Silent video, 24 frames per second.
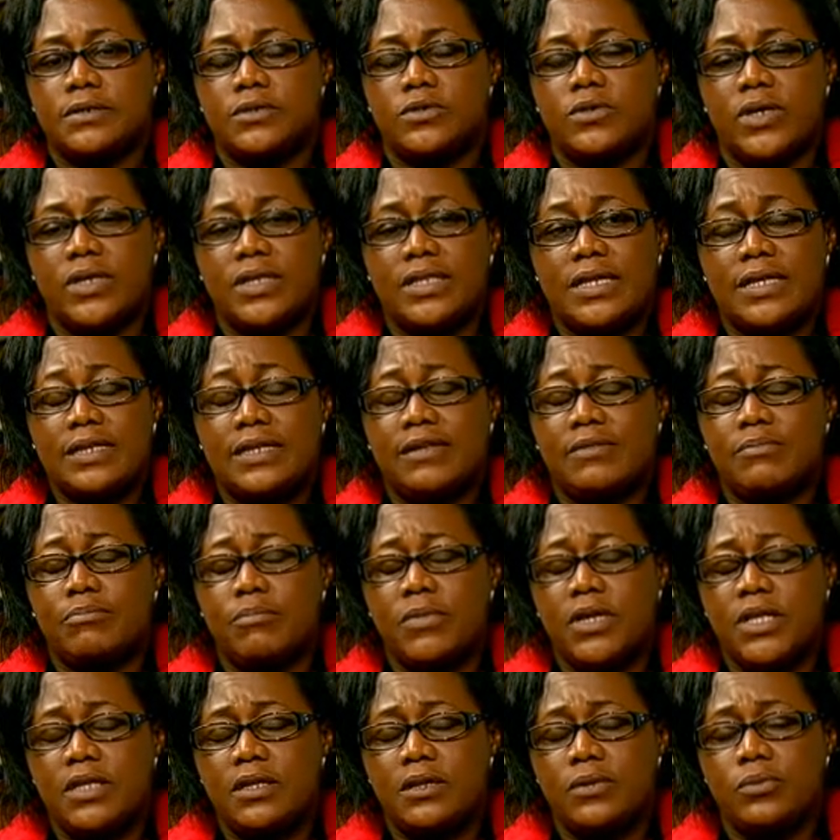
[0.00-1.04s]
So I think that
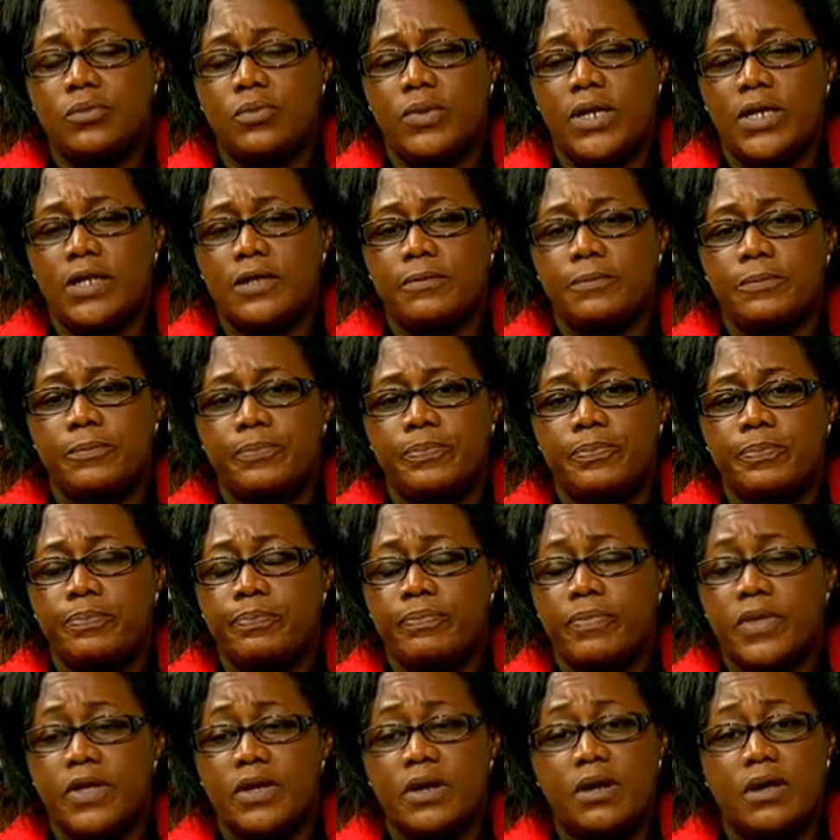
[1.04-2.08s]
meeting with
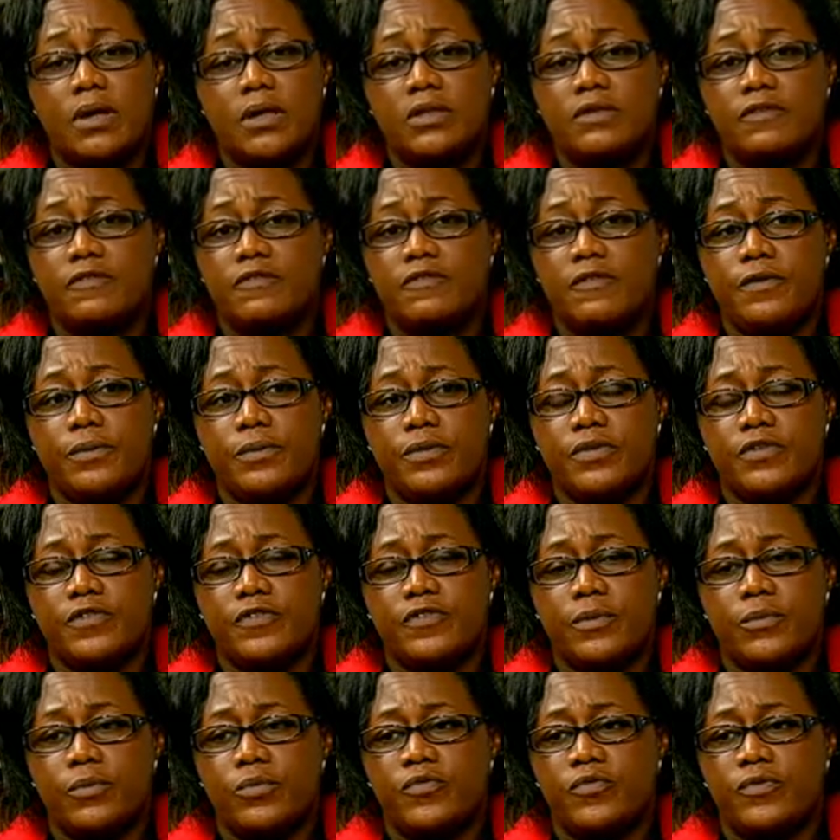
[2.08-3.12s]
all the folks
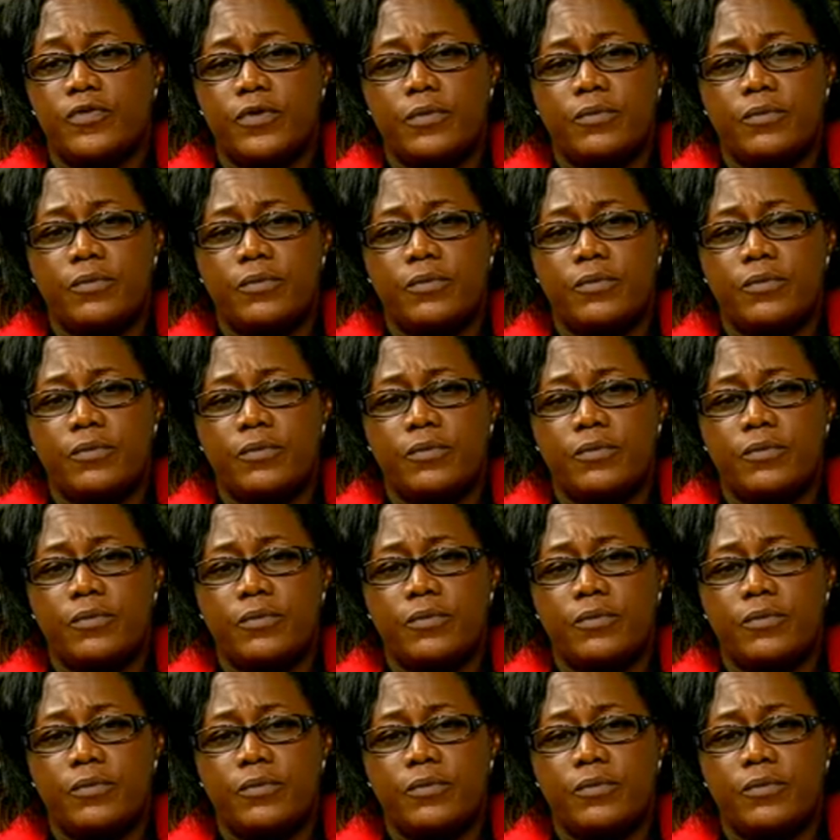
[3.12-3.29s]
from